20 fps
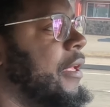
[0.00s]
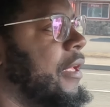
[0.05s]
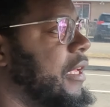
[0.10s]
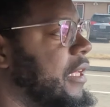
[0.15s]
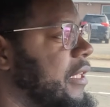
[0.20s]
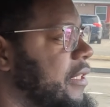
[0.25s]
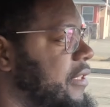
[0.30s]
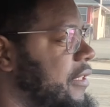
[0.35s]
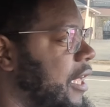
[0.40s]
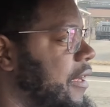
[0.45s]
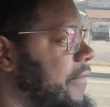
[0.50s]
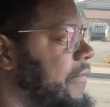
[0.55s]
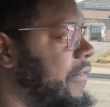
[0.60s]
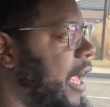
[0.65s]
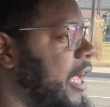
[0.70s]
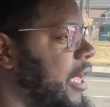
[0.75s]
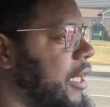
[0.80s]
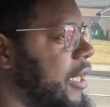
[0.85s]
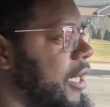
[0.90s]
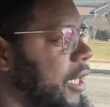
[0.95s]
instead of
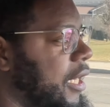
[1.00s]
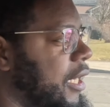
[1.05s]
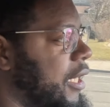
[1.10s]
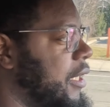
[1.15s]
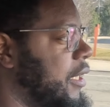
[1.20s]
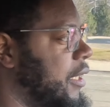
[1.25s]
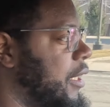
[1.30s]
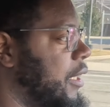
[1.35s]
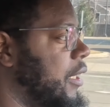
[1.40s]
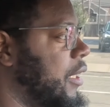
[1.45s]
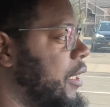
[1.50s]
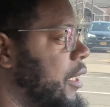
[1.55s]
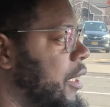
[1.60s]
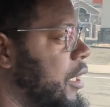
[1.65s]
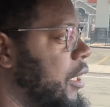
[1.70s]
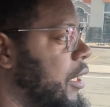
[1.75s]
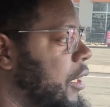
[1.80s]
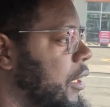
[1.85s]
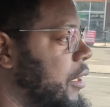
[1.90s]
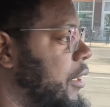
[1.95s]
like a,
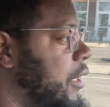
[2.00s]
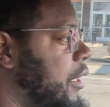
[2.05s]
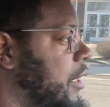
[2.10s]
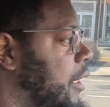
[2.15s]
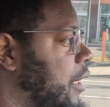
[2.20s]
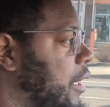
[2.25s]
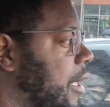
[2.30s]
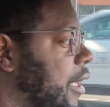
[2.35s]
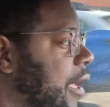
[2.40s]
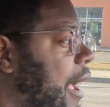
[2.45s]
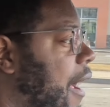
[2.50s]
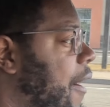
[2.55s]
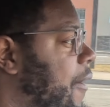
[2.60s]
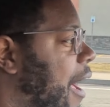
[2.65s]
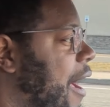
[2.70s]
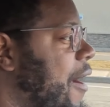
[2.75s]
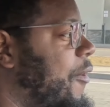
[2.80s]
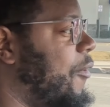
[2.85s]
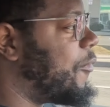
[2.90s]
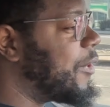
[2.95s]

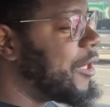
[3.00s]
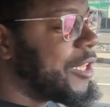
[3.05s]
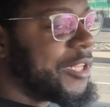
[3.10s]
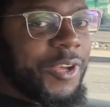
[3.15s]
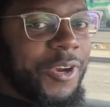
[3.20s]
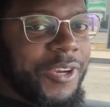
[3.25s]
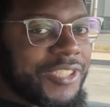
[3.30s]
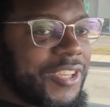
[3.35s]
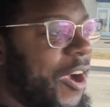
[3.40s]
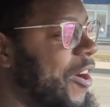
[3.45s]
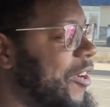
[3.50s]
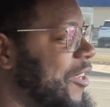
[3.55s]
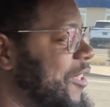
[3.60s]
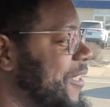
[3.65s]
I don't really know. It's hard to